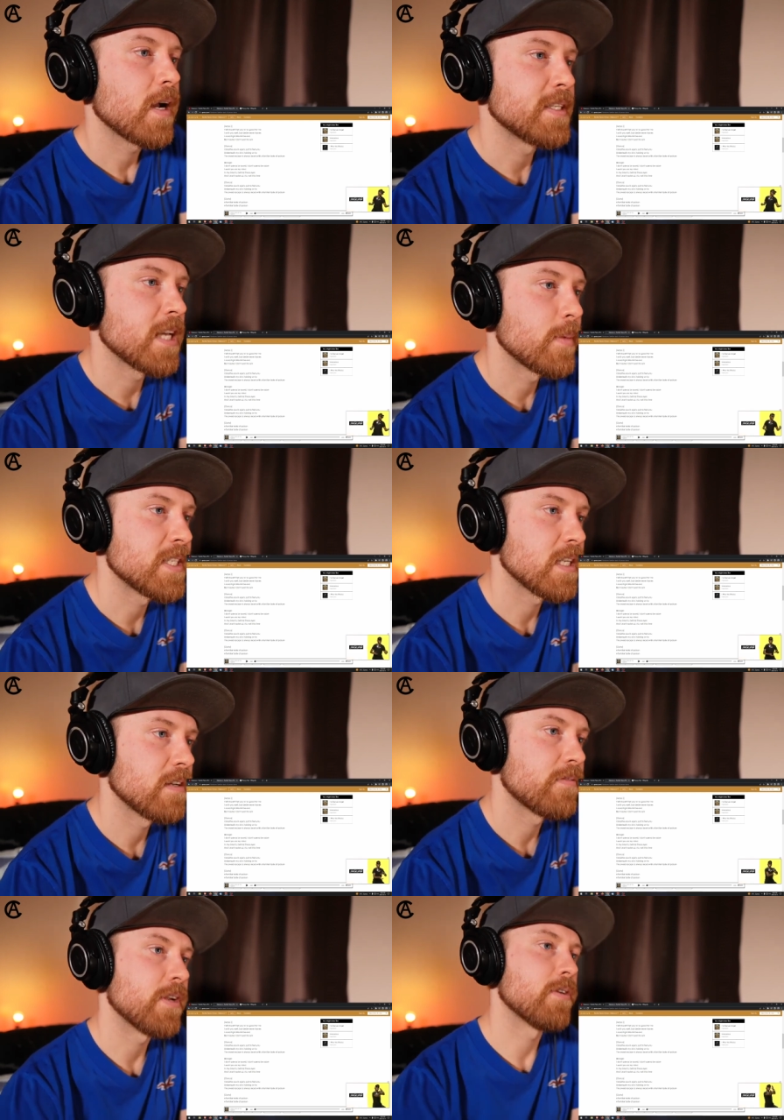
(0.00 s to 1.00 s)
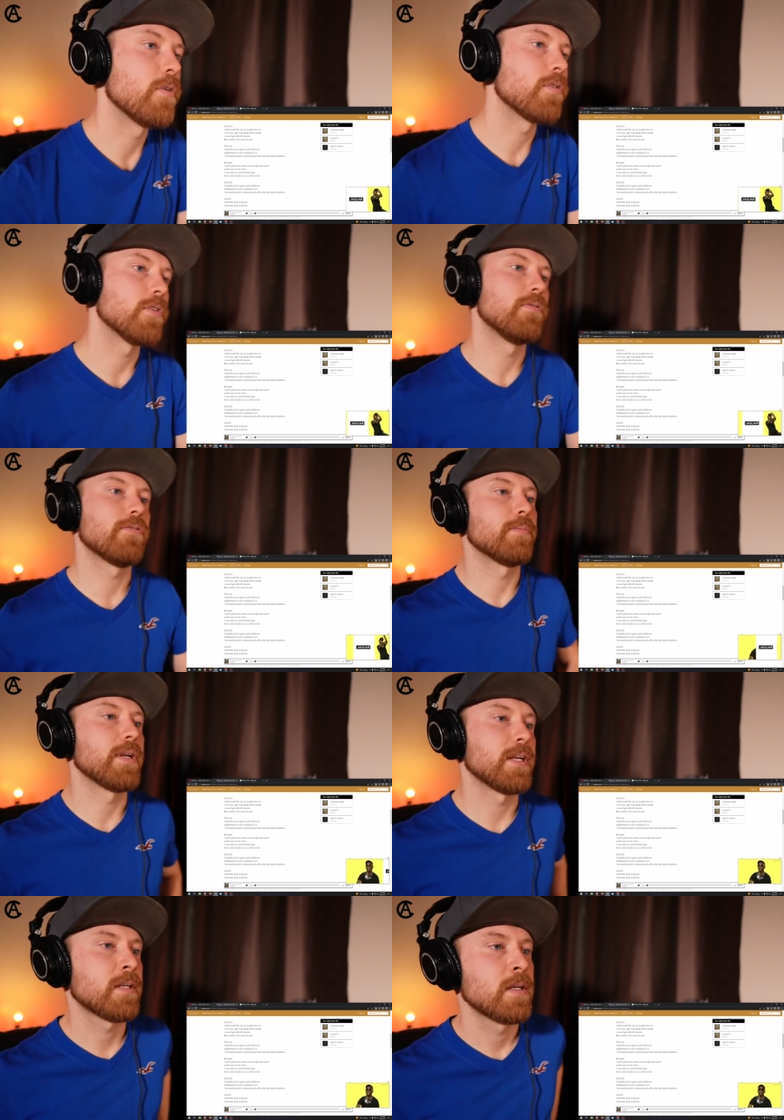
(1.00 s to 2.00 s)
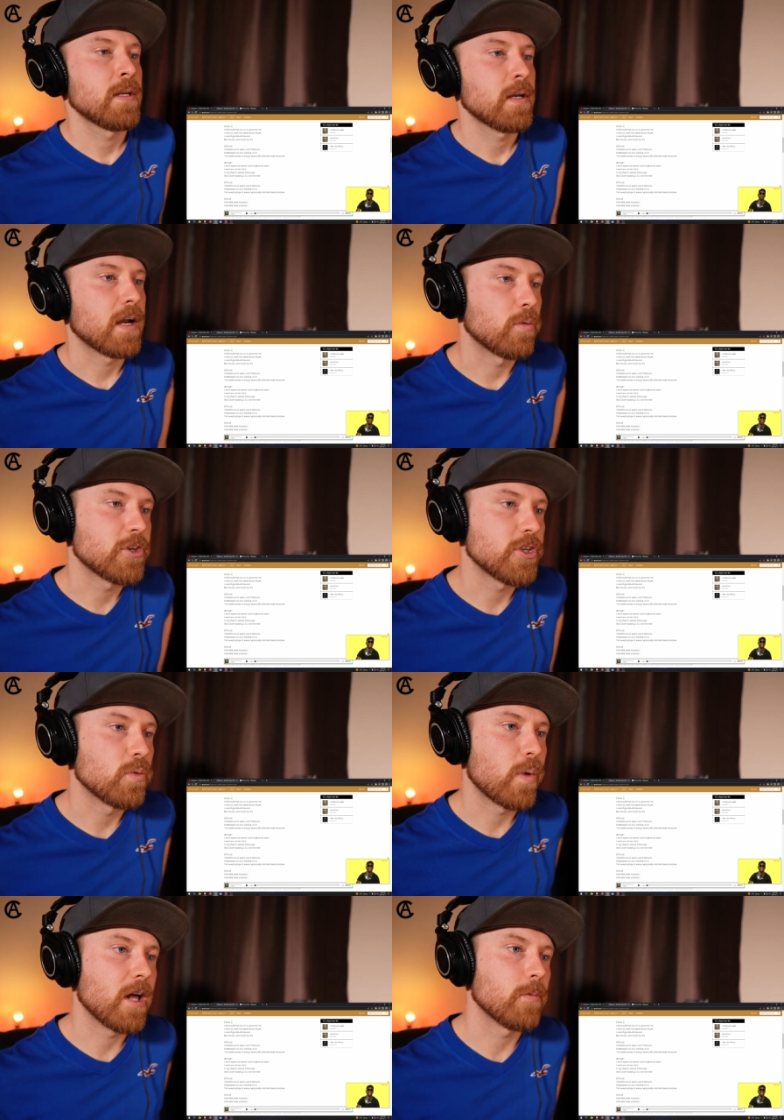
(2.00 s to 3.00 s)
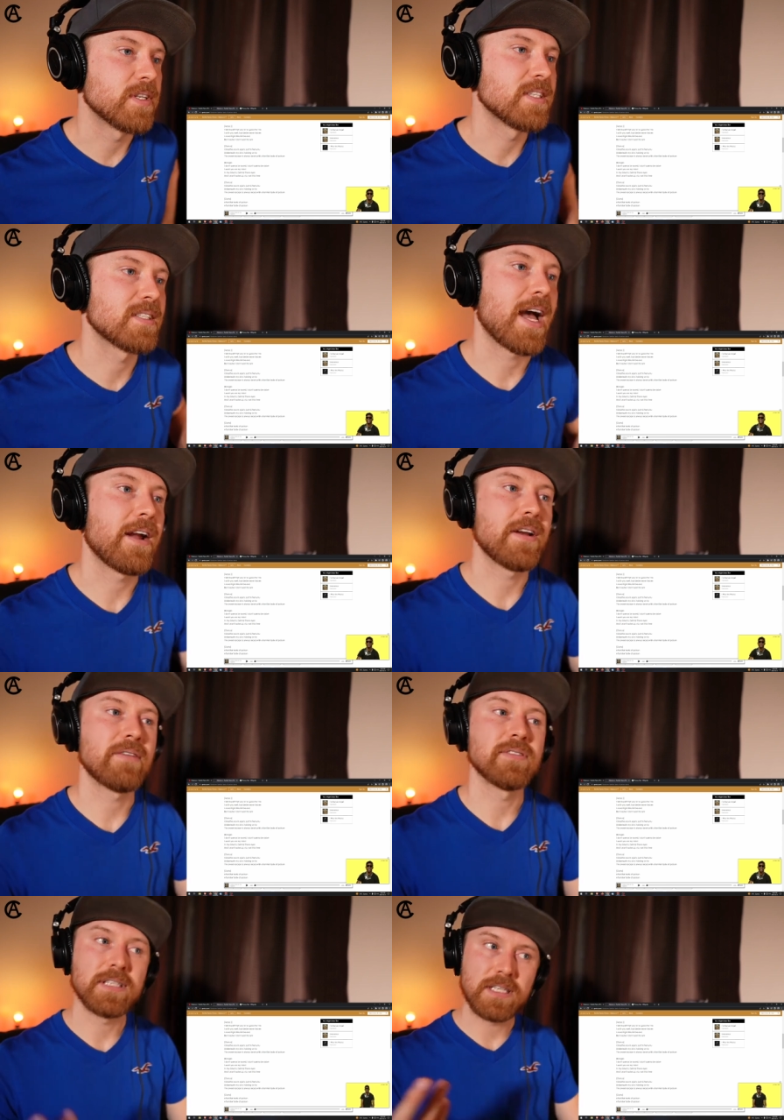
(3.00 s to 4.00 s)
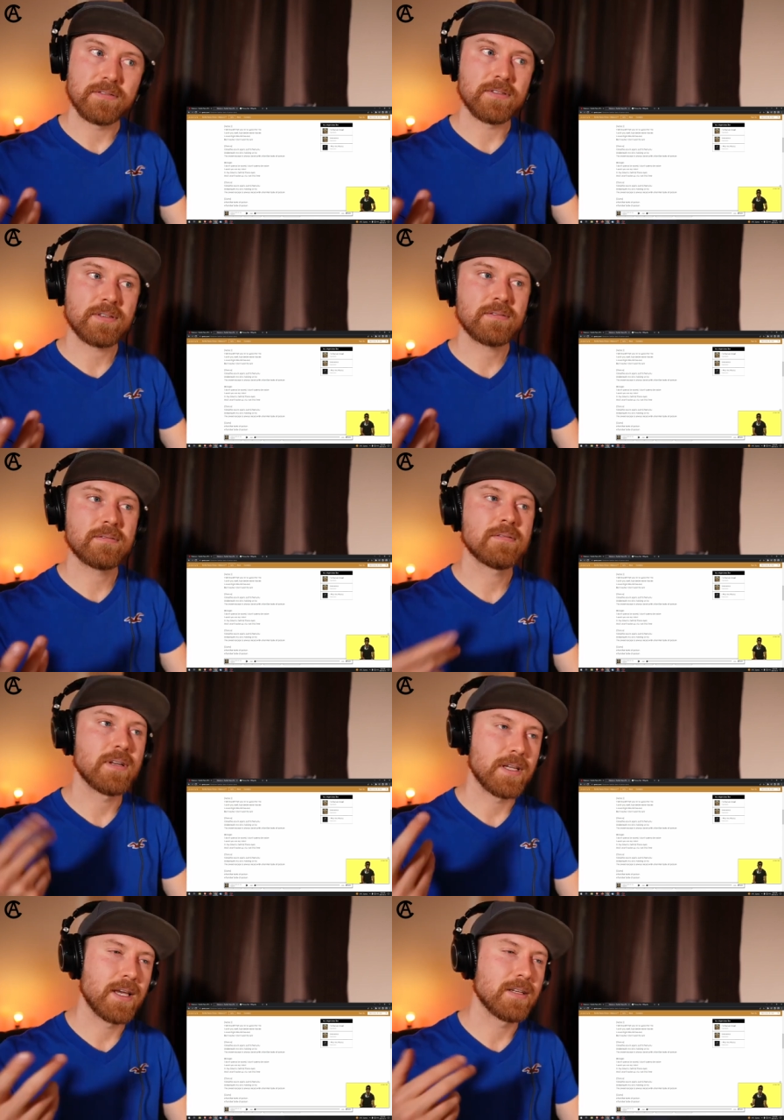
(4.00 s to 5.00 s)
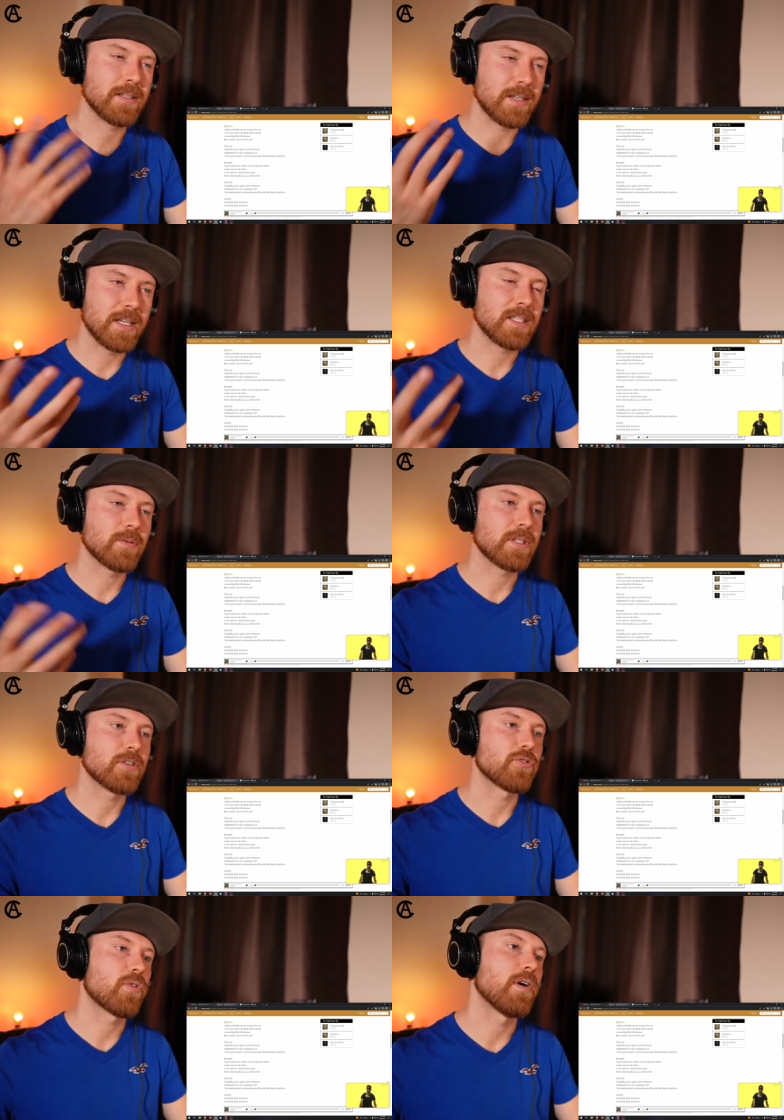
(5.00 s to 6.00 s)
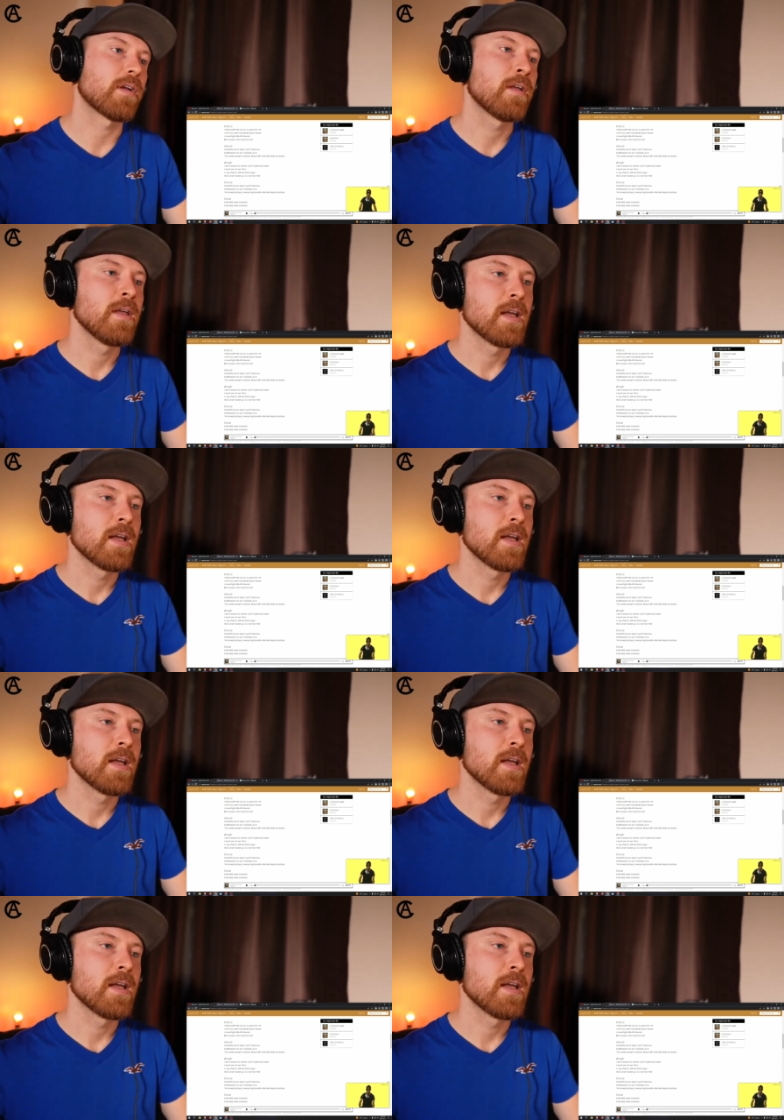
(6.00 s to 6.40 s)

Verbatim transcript: I tell myself that you're no good for me. I wish you well, but desire never leaves. Again, it's like, yeah, sounds like a drug.